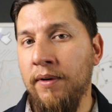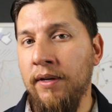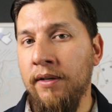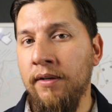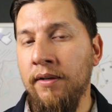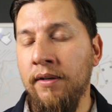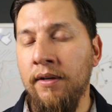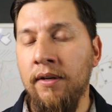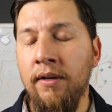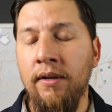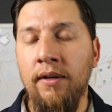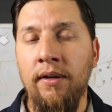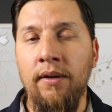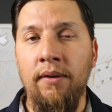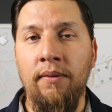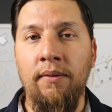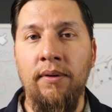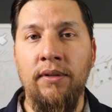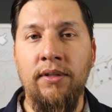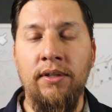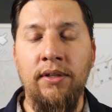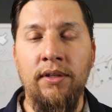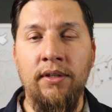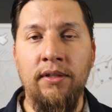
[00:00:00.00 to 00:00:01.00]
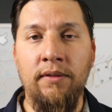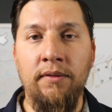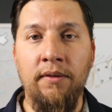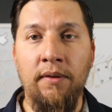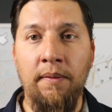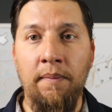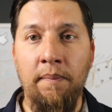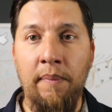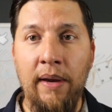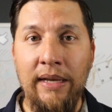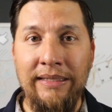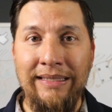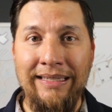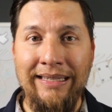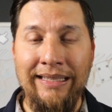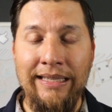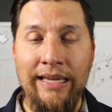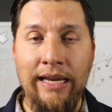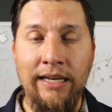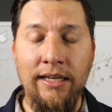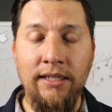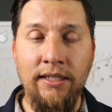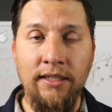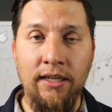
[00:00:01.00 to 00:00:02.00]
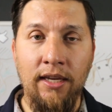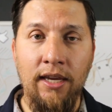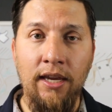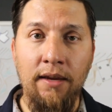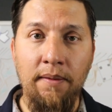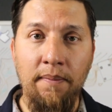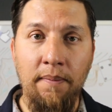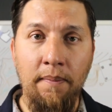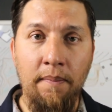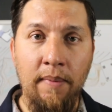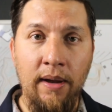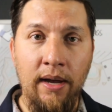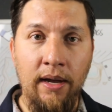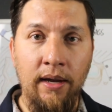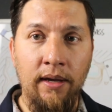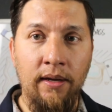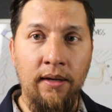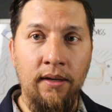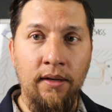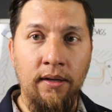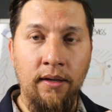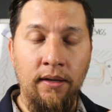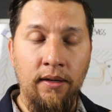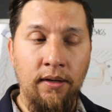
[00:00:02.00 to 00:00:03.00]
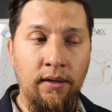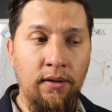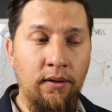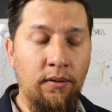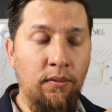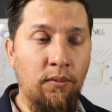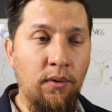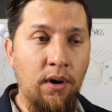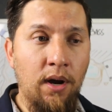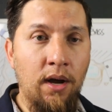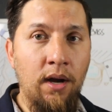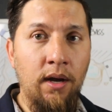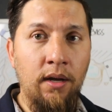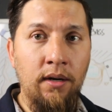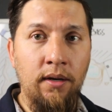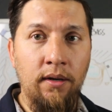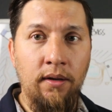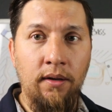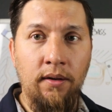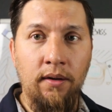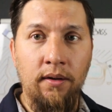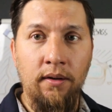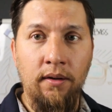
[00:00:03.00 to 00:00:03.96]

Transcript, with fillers: one, which is basically I just keep my rod